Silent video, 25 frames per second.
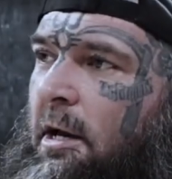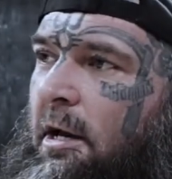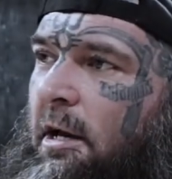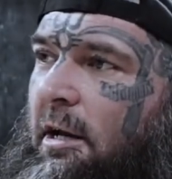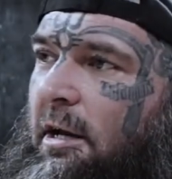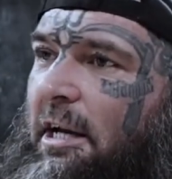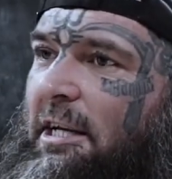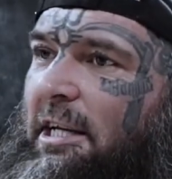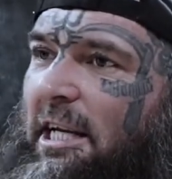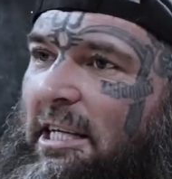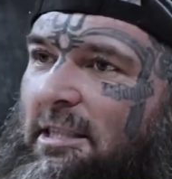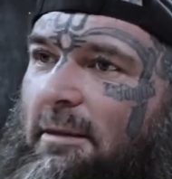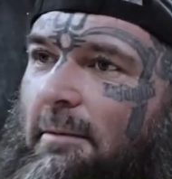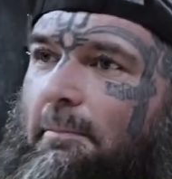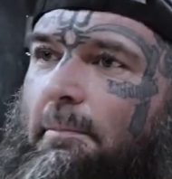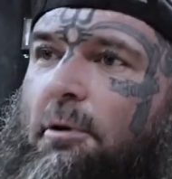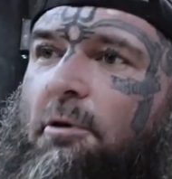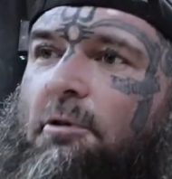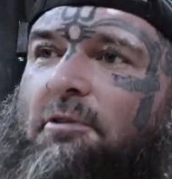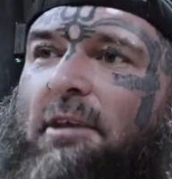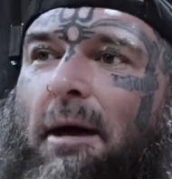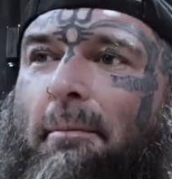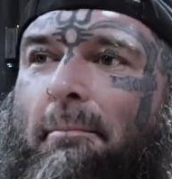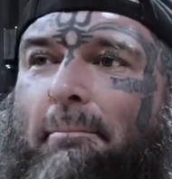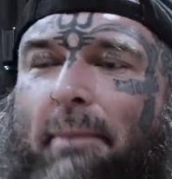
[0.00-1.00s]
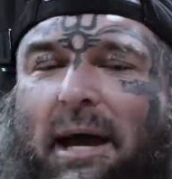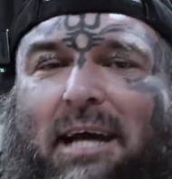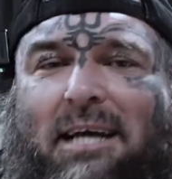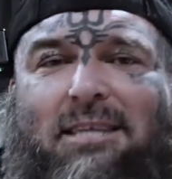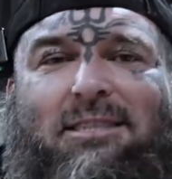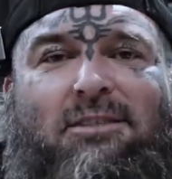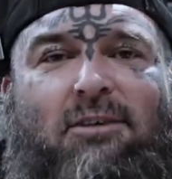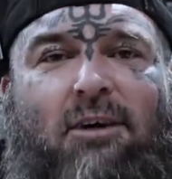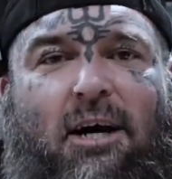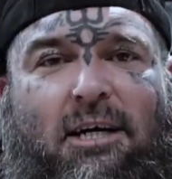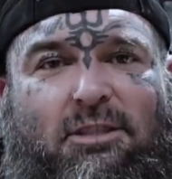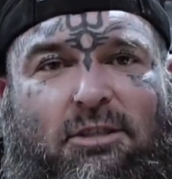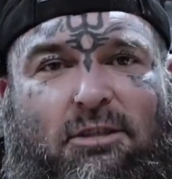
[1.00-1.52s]
You know, I need to build that base
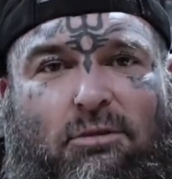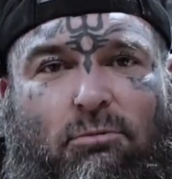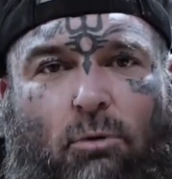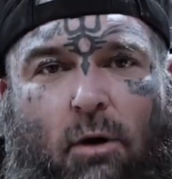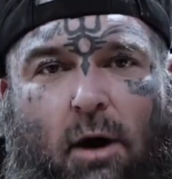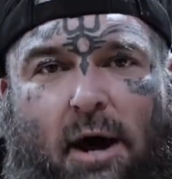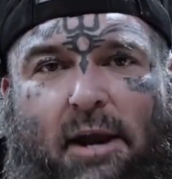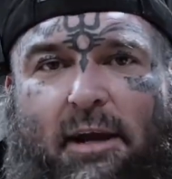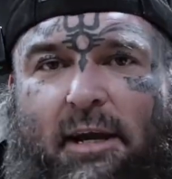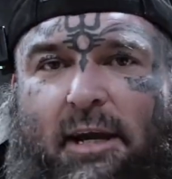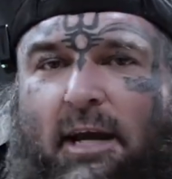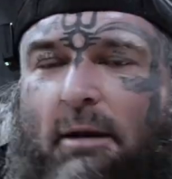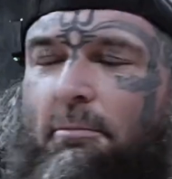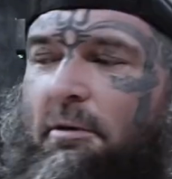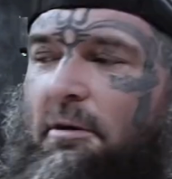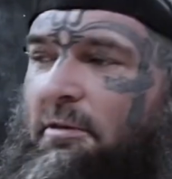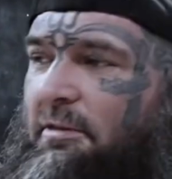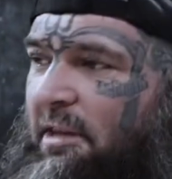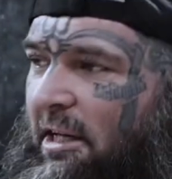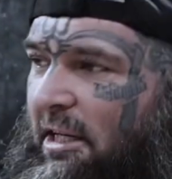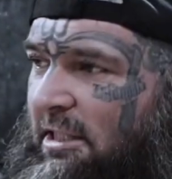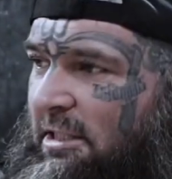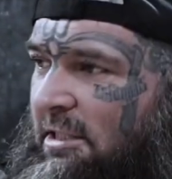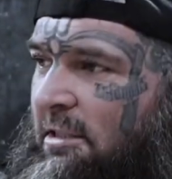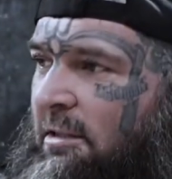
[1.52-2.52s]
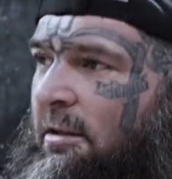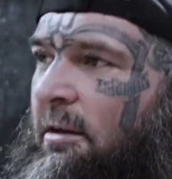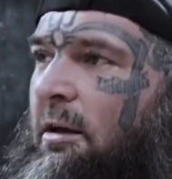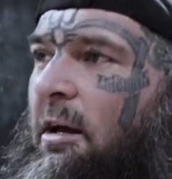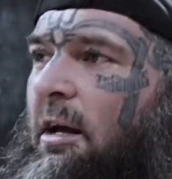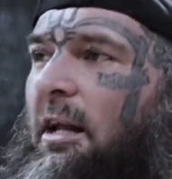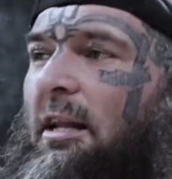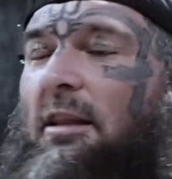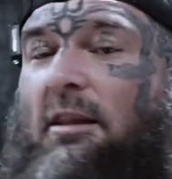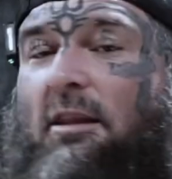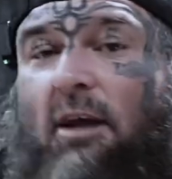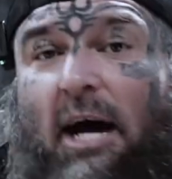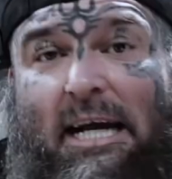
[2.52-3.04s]
nice and wide again with these
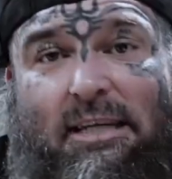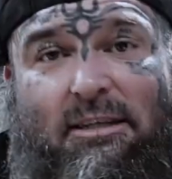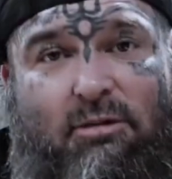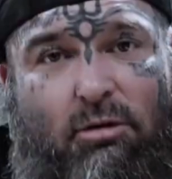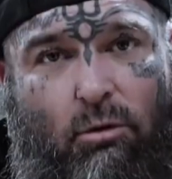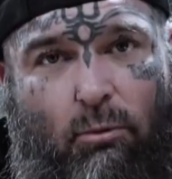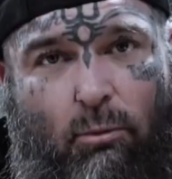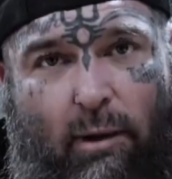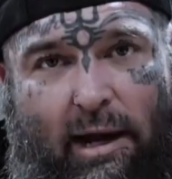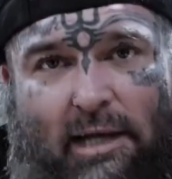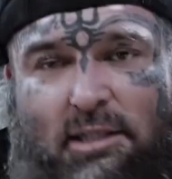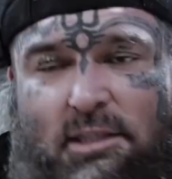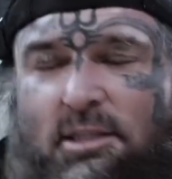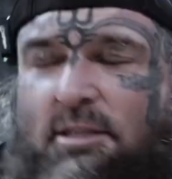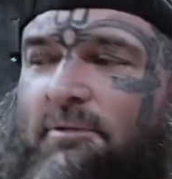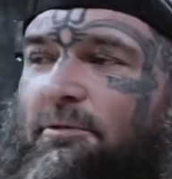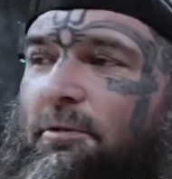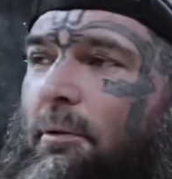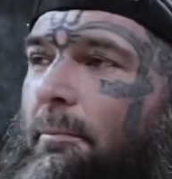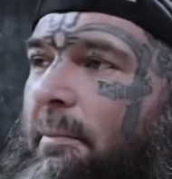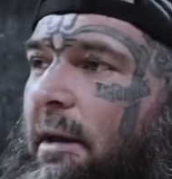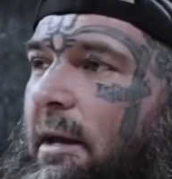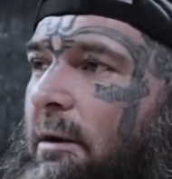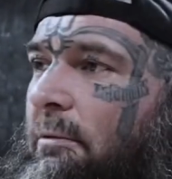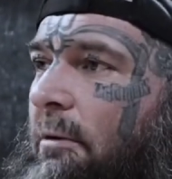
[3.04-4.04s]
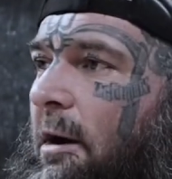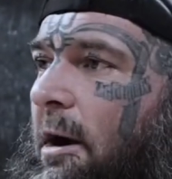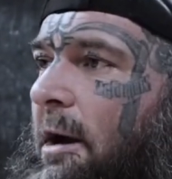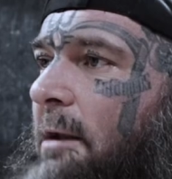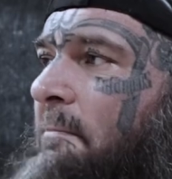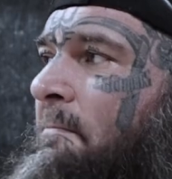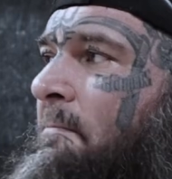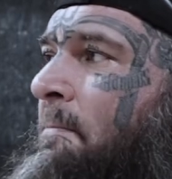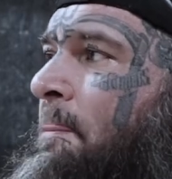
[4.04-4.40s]
lighter weights for me, right?